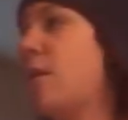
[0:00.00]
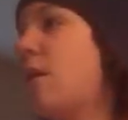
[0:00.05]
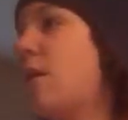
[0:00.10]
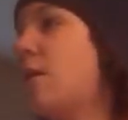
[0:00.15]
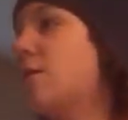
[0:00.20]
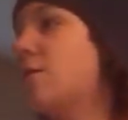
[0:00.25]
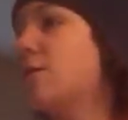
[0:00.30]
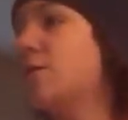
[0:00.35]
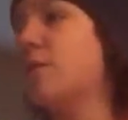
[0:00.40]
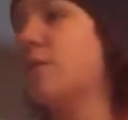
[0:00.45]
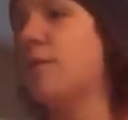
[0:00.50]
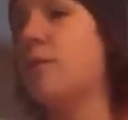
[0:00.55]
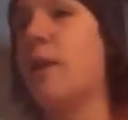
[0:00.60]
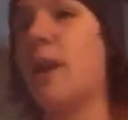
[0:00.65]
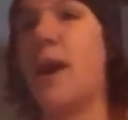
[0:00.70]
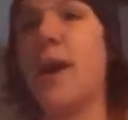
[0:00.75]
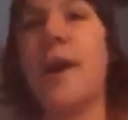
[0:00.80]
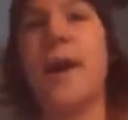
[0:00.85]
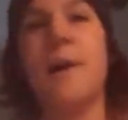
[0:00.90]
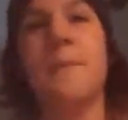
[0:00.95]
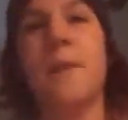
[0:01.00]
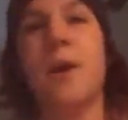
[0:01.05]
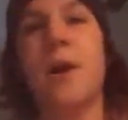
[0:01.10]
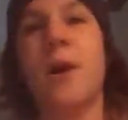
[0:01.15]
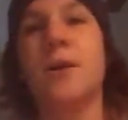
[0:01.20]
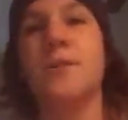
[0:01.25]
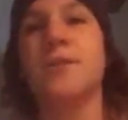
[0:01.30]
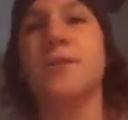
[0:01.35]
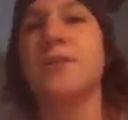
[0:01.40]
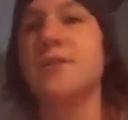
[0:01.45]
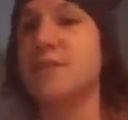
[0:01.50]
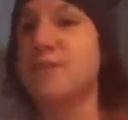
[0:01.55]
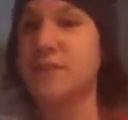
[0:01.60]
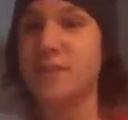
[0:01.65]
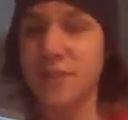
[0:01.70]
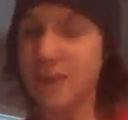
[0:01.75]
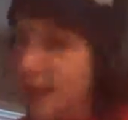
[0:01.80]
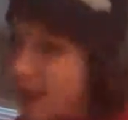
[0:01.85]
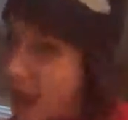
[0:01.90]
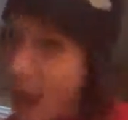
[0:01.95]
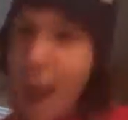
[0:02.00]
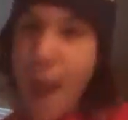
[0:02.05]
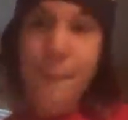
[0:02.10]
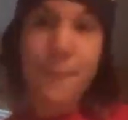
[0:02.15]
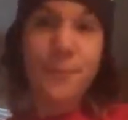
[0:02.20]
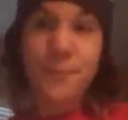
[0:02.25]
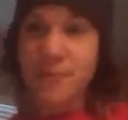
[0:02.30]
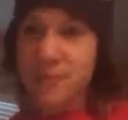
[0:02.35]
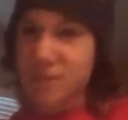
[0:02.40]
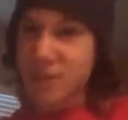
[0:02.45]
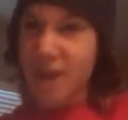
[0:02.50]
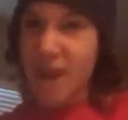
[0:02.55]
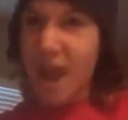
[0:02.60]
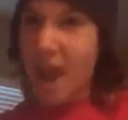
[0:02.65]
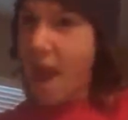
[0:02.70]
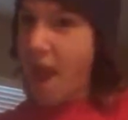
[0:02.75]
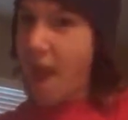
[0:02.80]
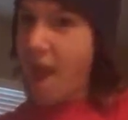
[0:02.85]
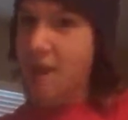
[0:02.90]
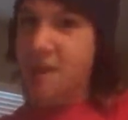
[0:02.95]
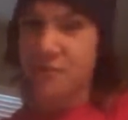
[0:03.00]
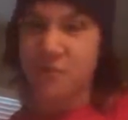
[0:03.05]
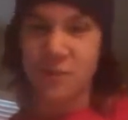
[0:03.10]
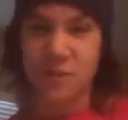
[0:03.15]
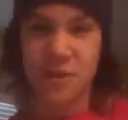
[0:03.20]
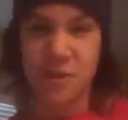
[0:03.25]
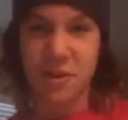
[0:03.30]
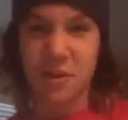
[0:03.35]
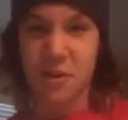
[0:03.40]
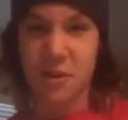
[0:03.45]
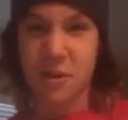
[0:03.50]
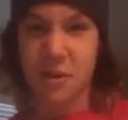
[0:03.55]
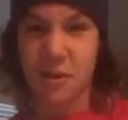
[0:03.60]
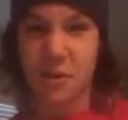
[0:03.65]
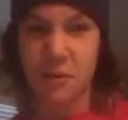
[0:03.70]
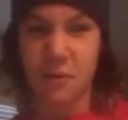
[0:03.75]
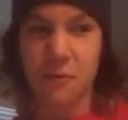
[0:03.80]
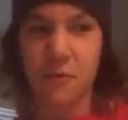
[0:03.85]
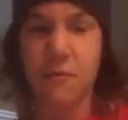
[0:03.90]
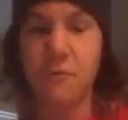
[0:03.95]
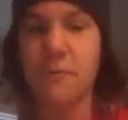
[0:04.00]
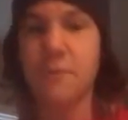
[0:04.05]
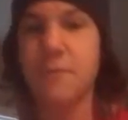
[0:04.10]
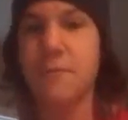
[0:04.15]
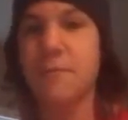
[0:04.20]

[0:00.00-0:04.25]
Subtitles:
Also, I am on Snapchat, if you didn't know.